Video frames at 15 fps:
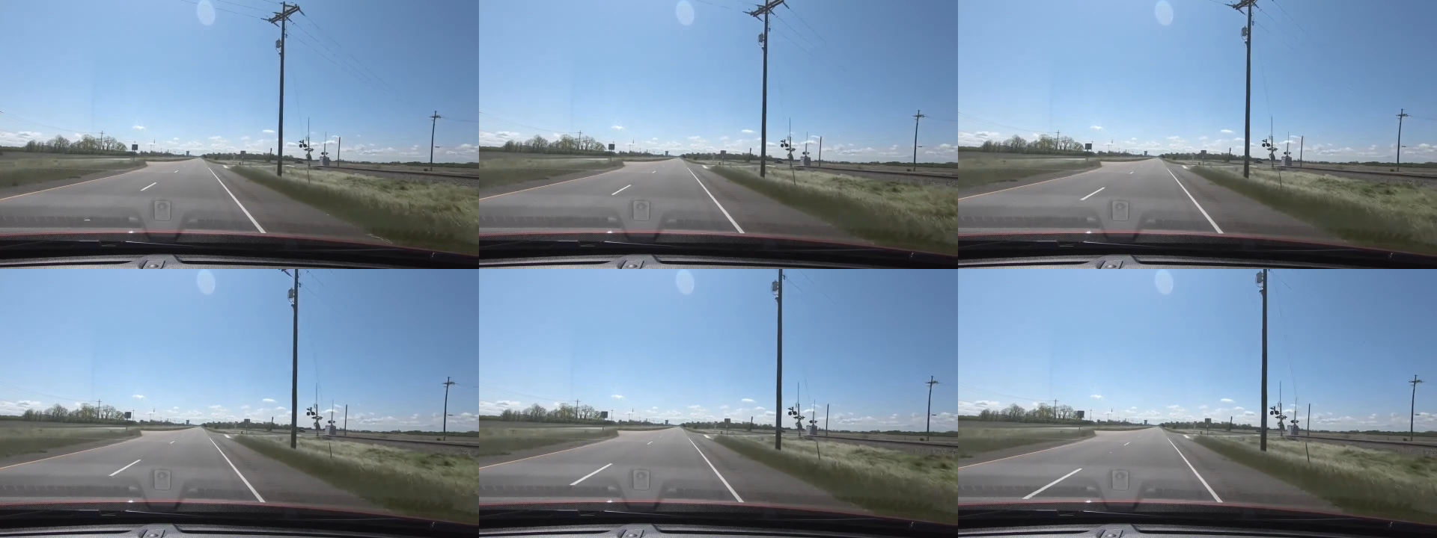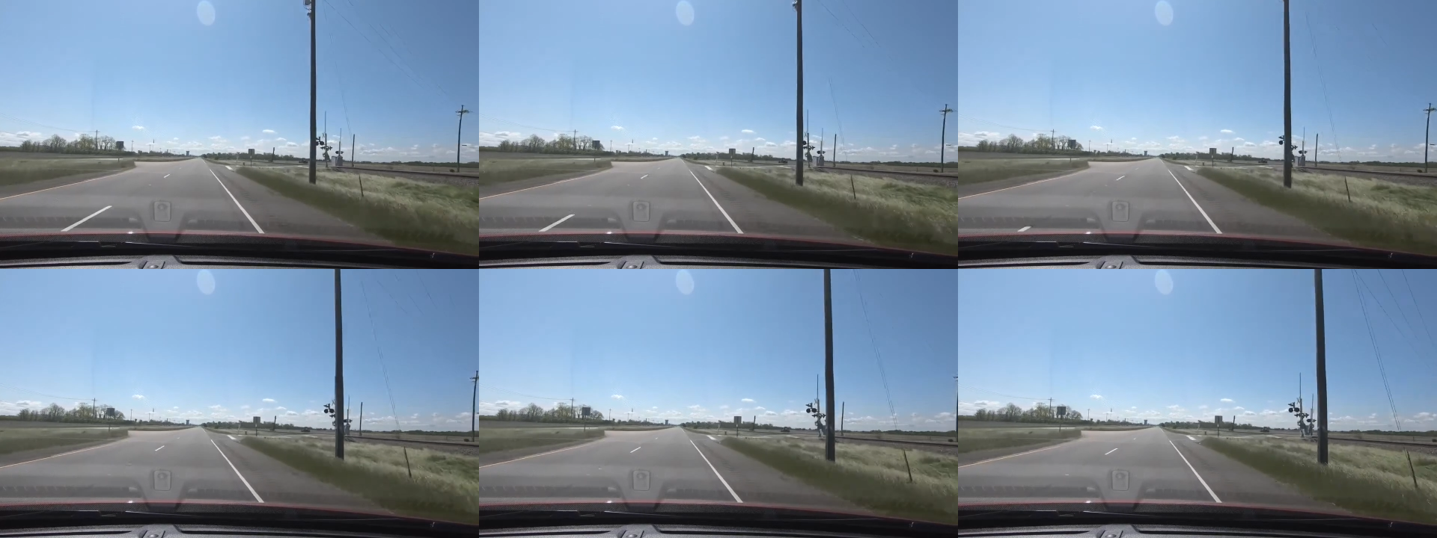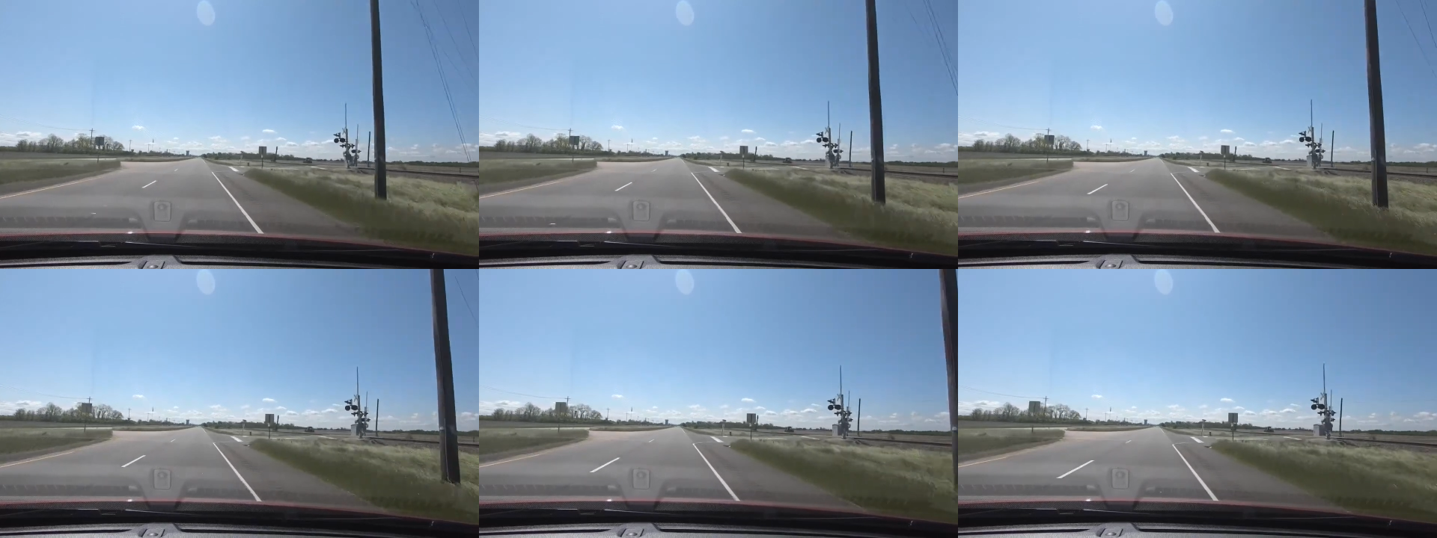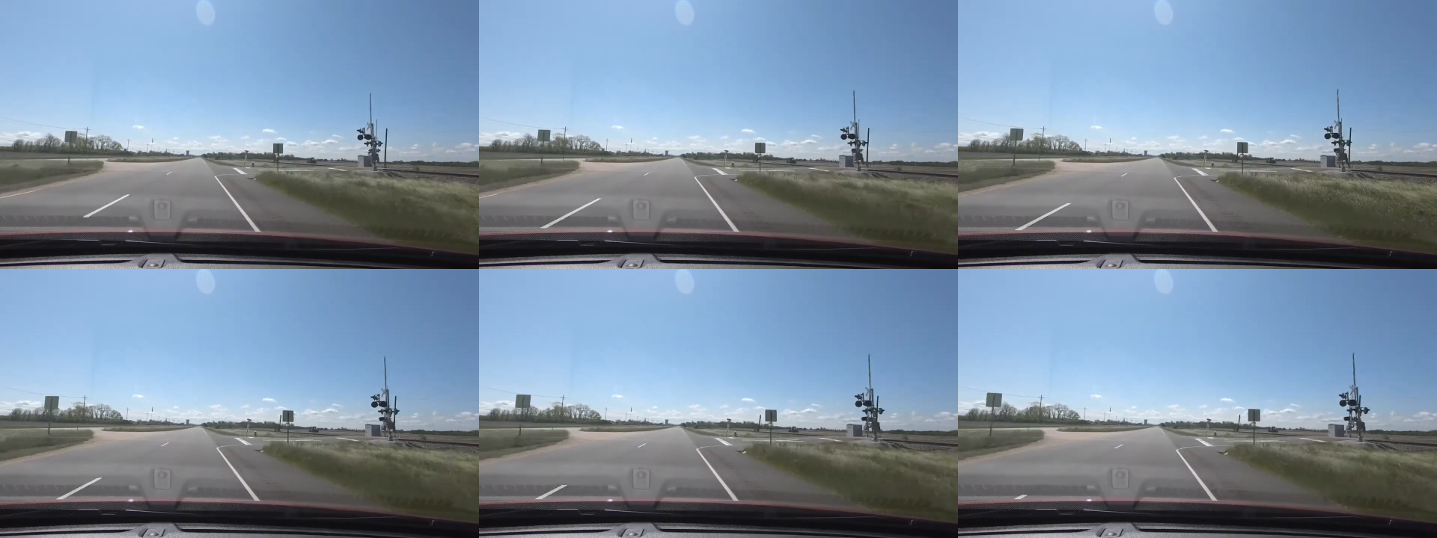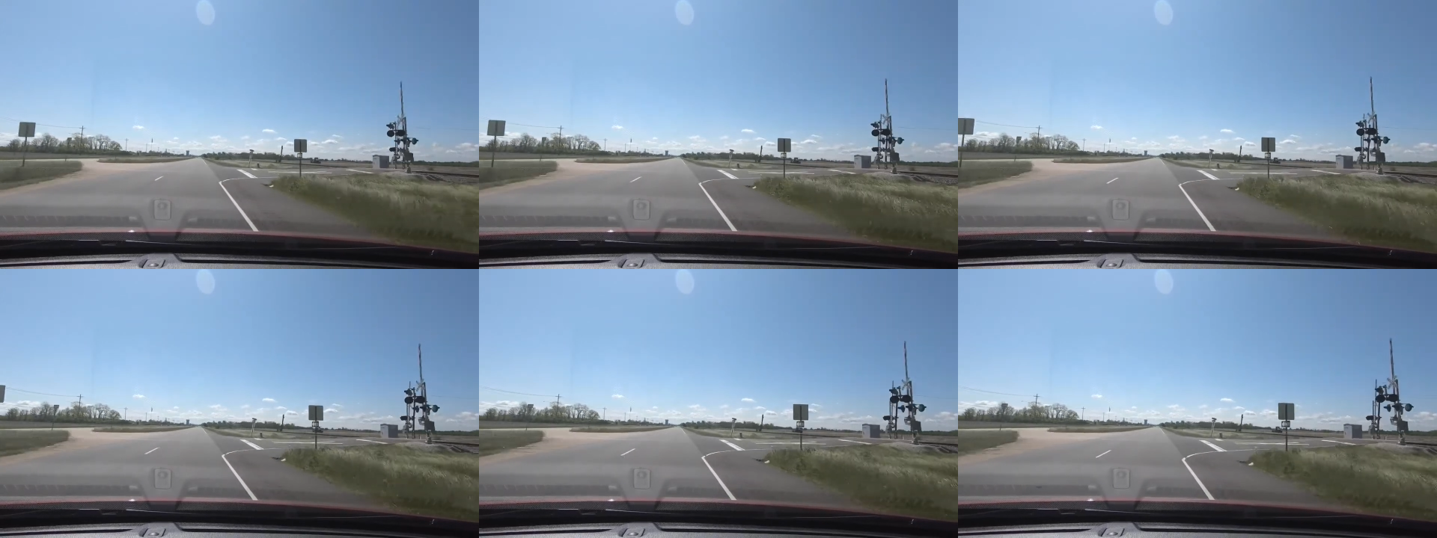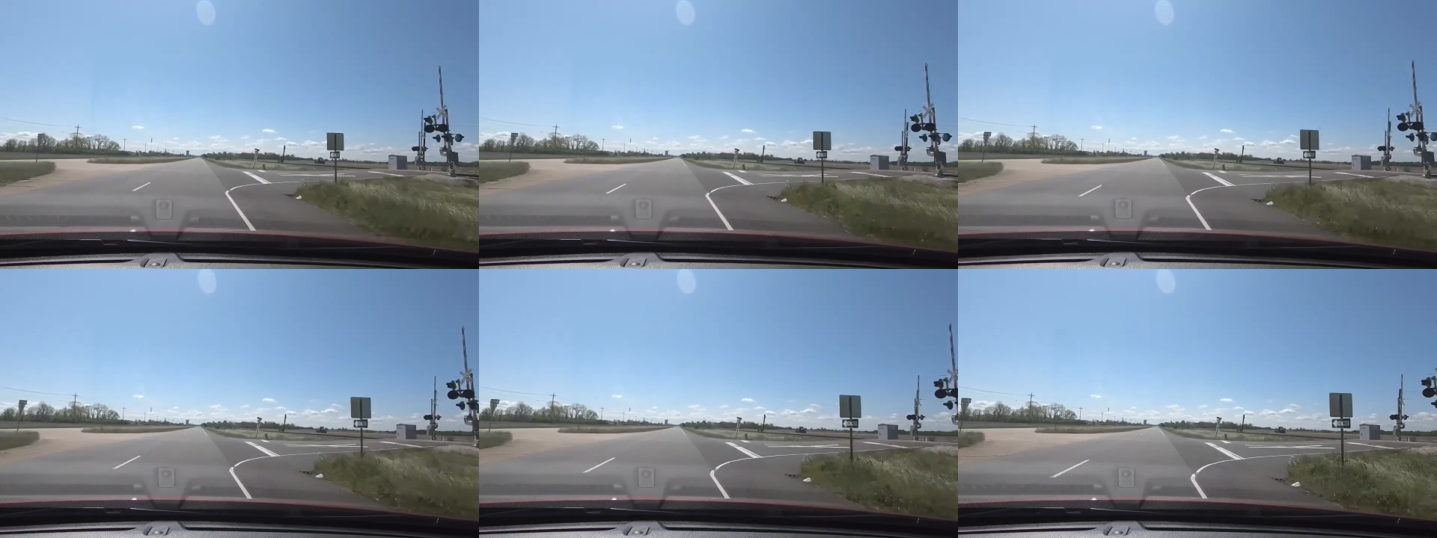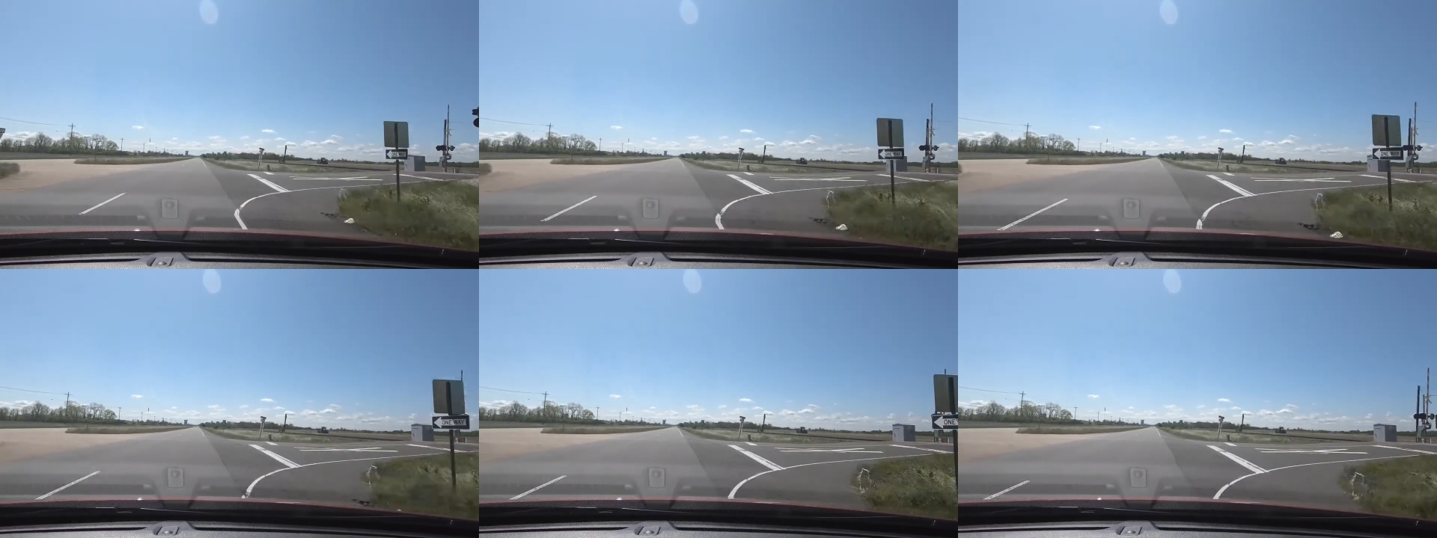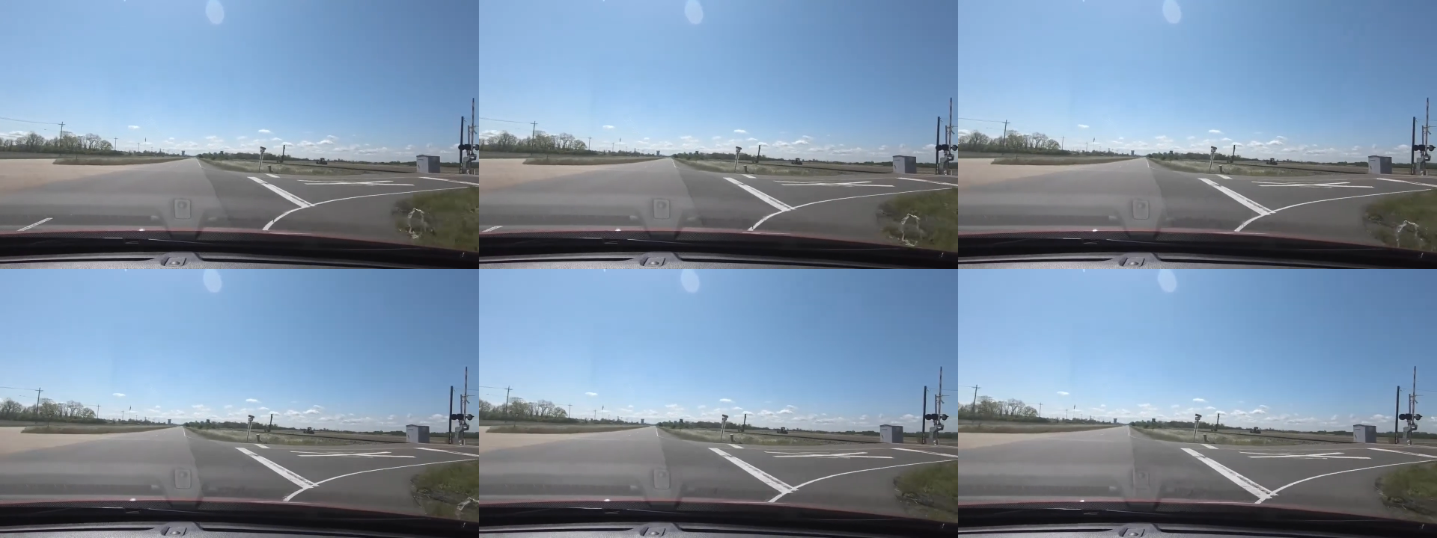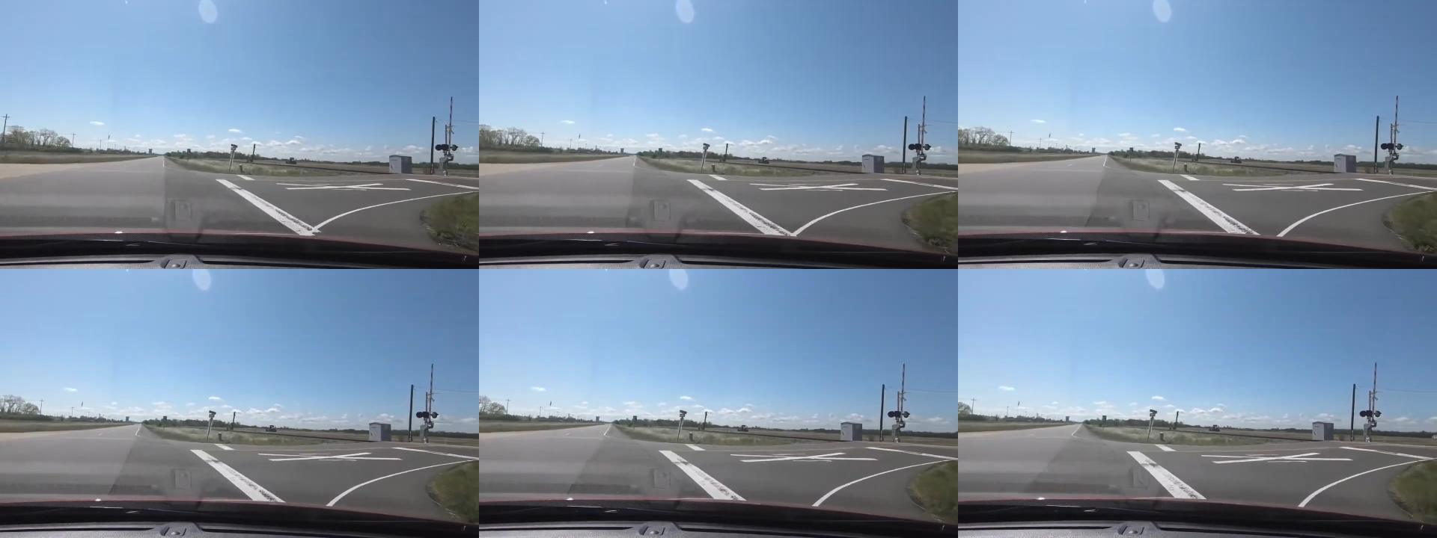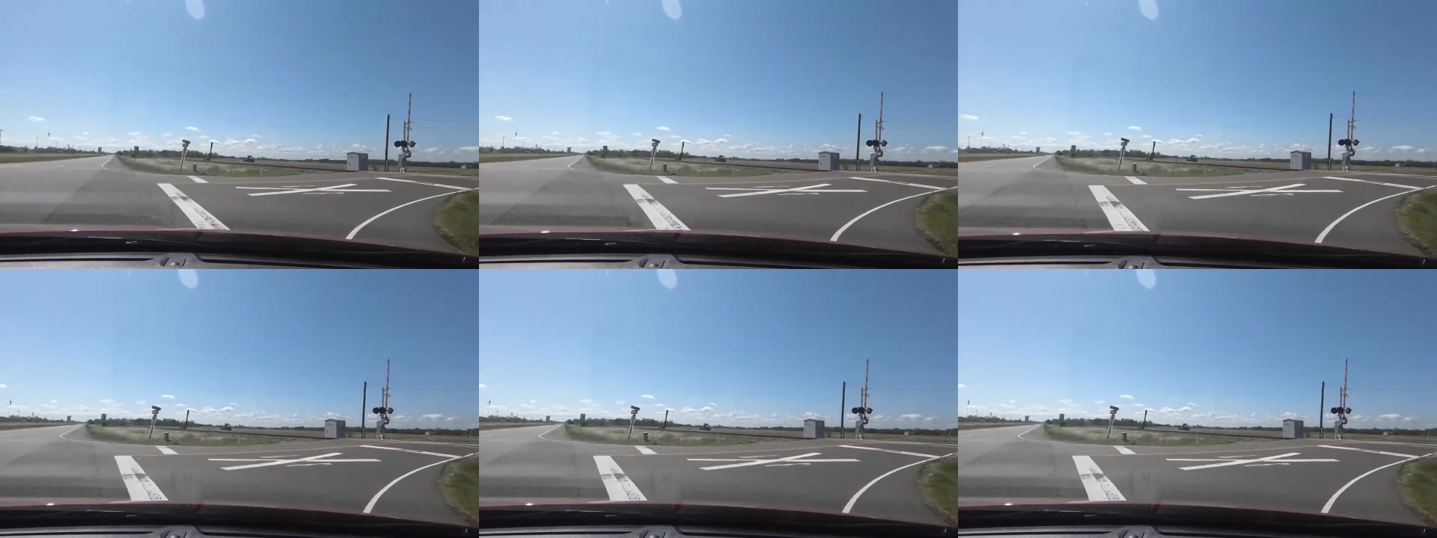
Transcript: No face is visible, so there are no lips to read.